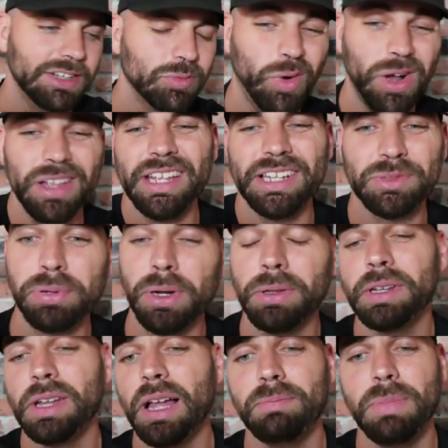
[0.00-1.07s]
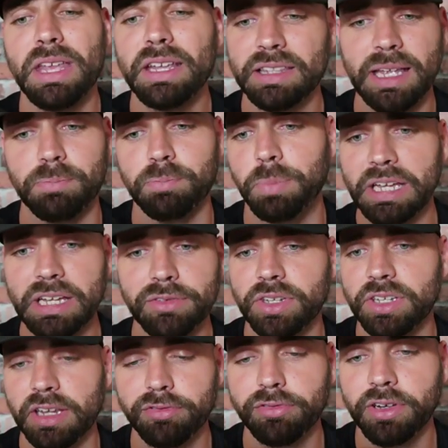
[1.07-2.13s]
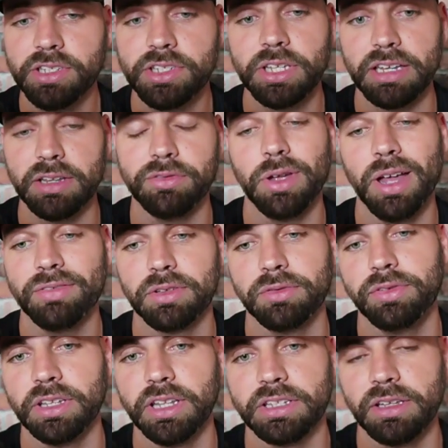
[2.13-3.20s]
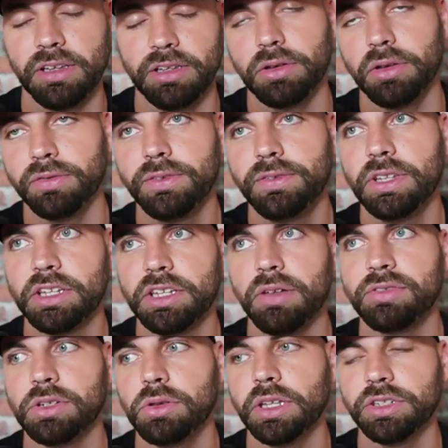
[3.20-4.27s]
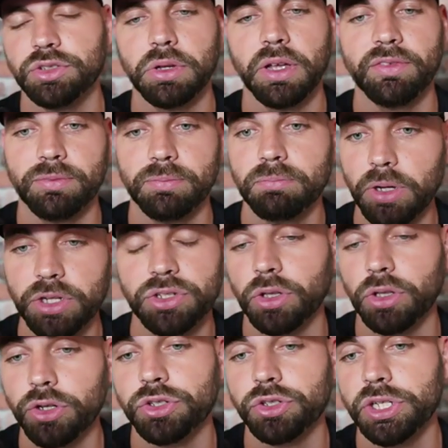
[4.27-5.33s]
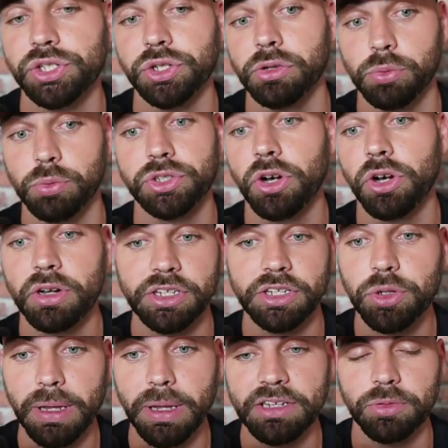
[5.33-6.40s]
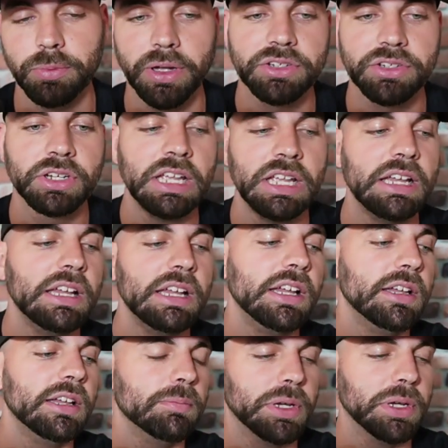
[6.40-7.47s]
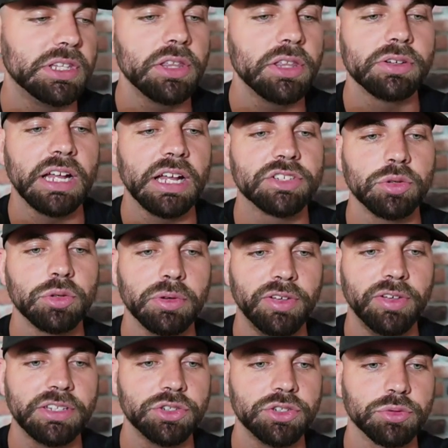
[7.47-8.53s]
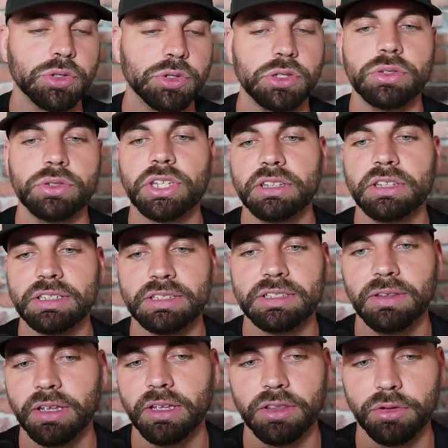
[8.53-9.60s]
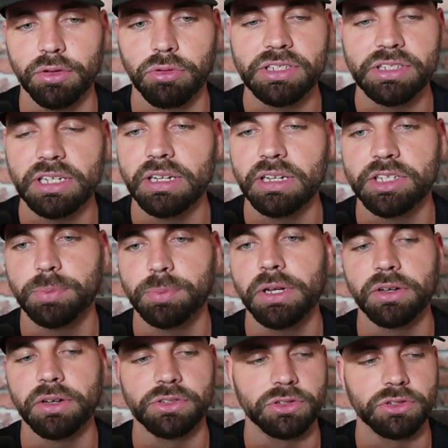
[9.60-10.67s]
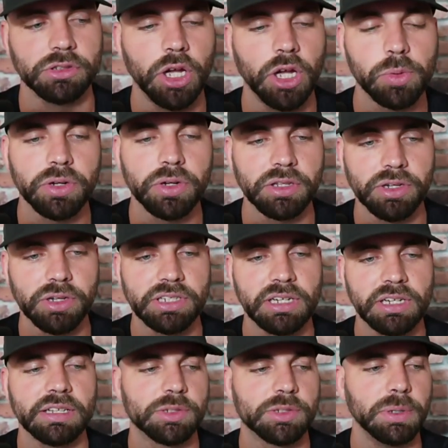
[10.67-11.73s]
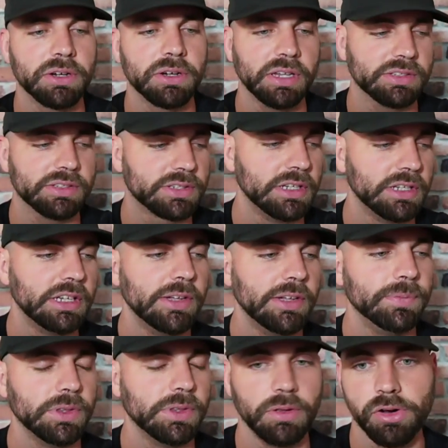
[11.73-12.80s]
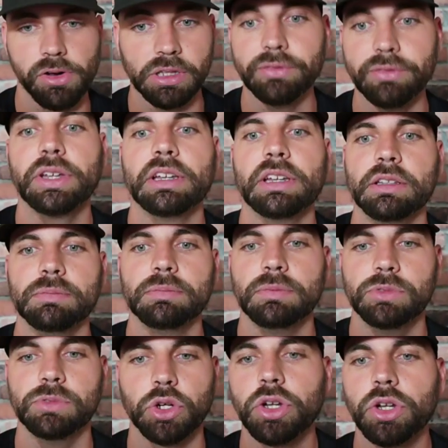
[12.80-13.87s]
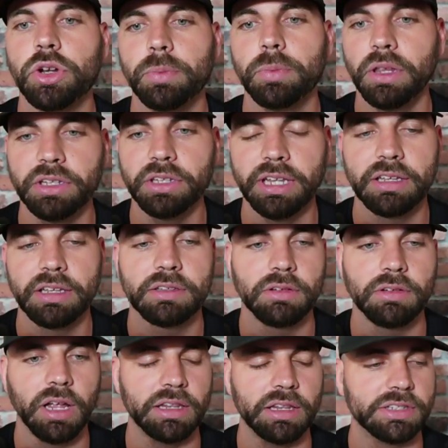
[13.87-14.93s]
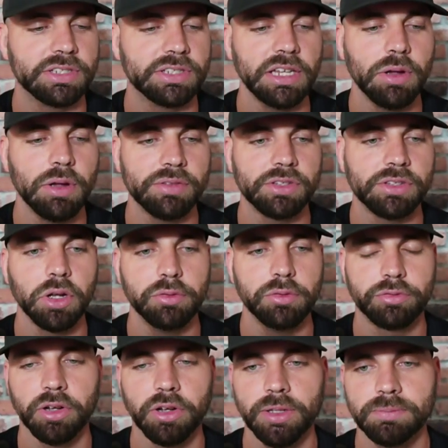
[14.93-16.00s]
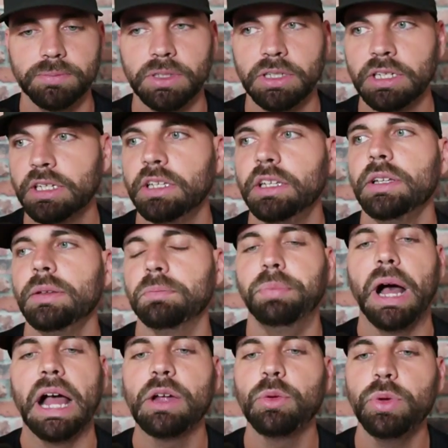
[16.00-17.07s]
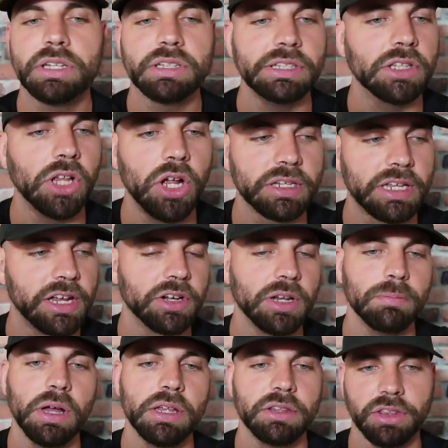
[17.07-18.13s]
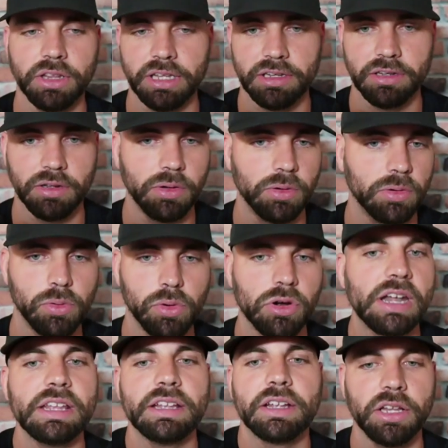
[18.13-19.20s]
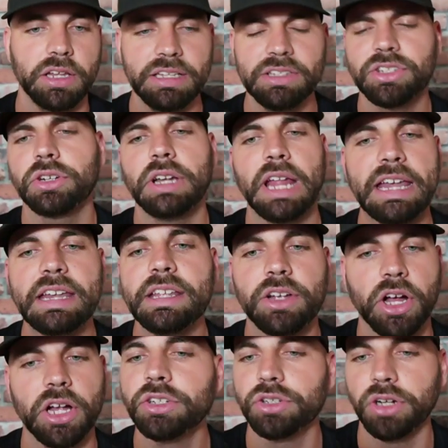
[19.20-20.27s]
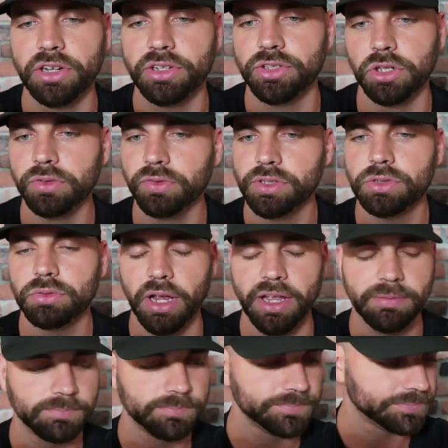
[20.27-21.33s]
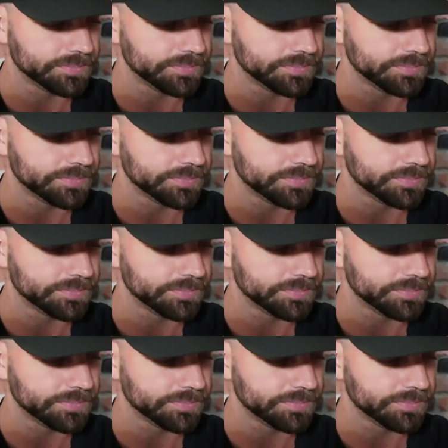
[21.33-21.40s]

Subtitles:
One, that's probably not making that big of a difference. And if you feel like you have to do that, you have much larger issues, which are that you paid too much. But the other downstream effect is you're reducing the resident experience. You're lowering the resident experience. They're living in a dirtier building. Right? Let's say you have to go from bi-weekly lawn care to monthly, or insert any contract service, right?